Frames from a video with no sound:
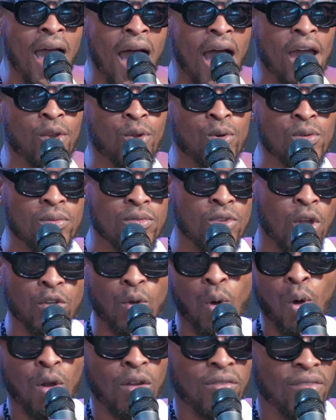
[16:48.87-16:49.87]
I know not
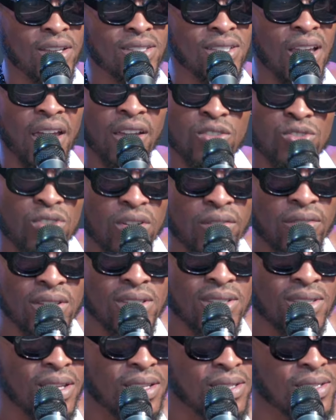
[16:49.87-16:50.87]
all of us are
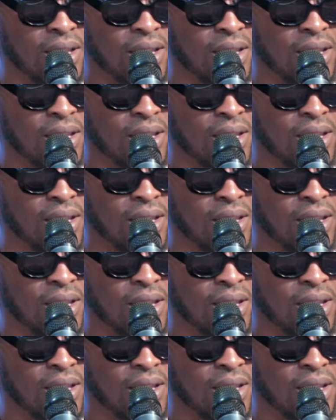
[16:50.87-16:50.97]
extroverts. There's